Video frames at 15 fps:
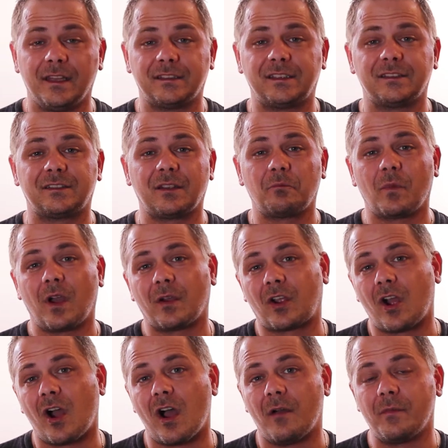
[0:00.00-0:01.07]
And this is a
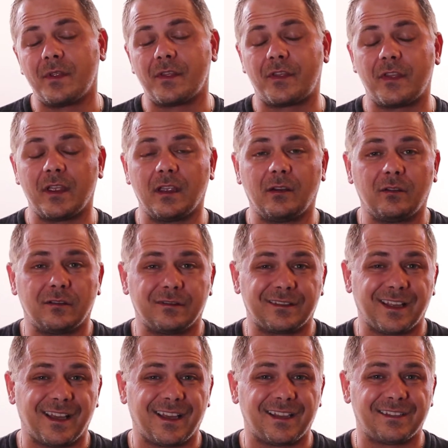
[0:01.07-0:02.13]
common thing
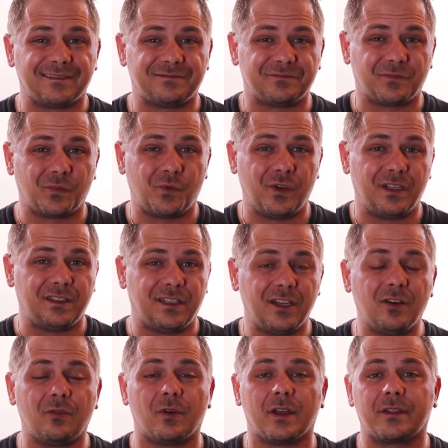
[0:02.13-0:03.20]
that we
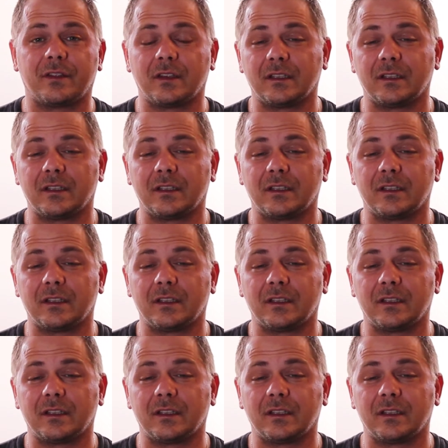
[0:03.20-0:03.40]
deal with.